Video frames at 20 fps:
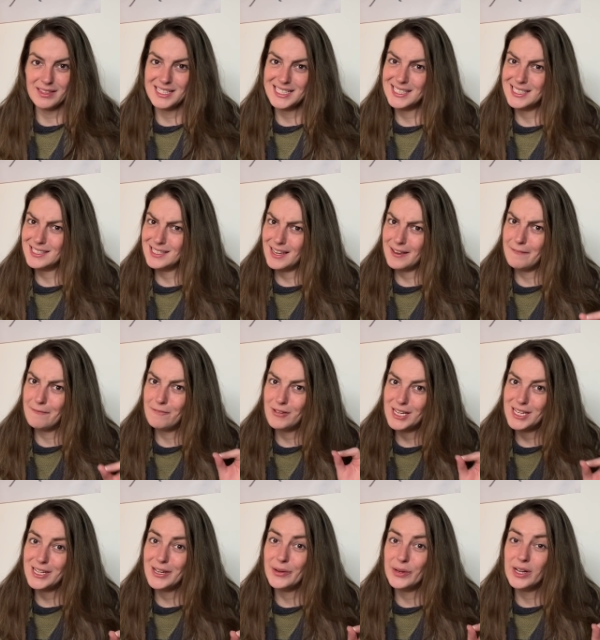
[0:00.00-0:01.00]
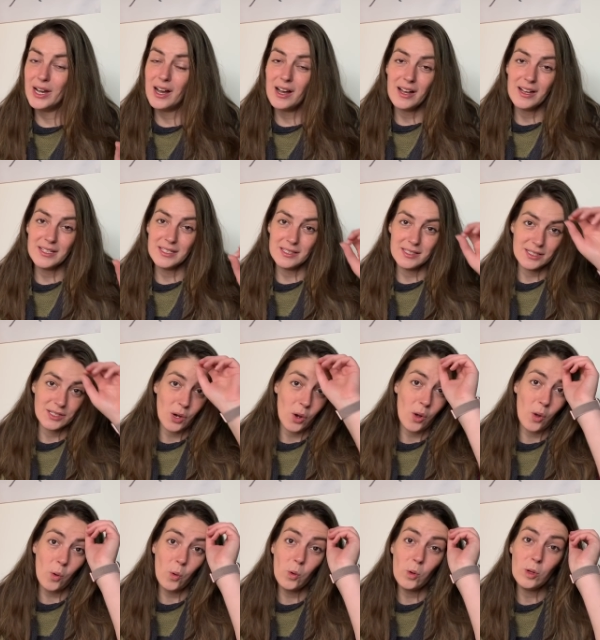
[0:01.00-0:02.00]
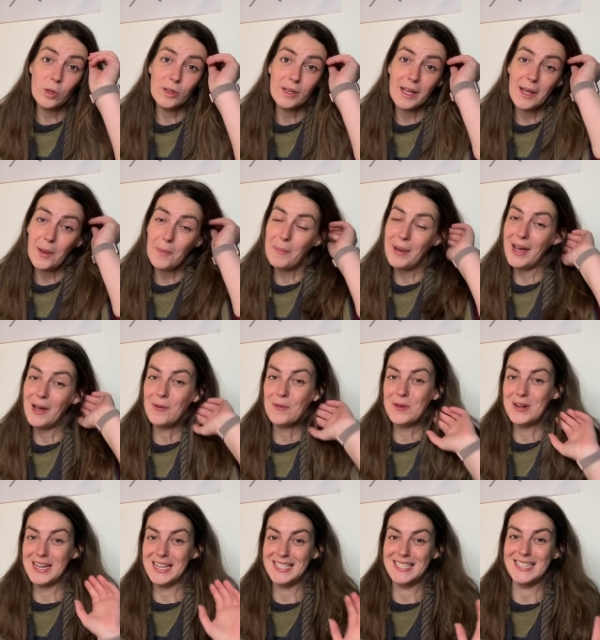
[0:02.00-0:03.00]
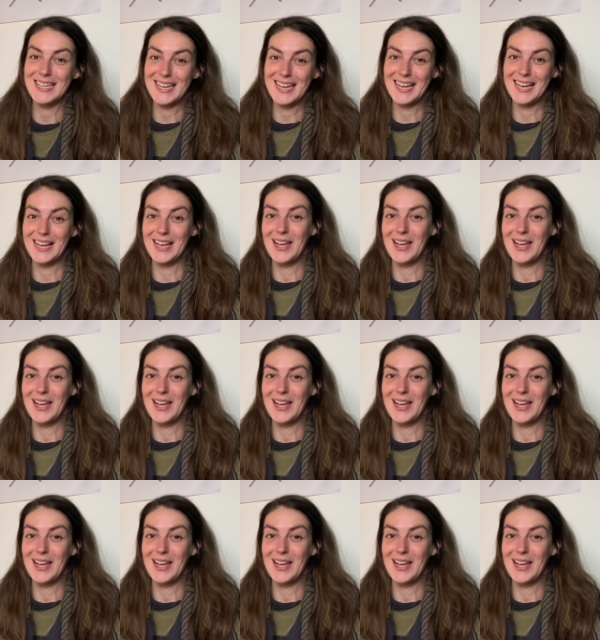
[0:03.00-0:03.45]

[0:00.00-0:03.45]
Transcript: This is a video cast all about knitting.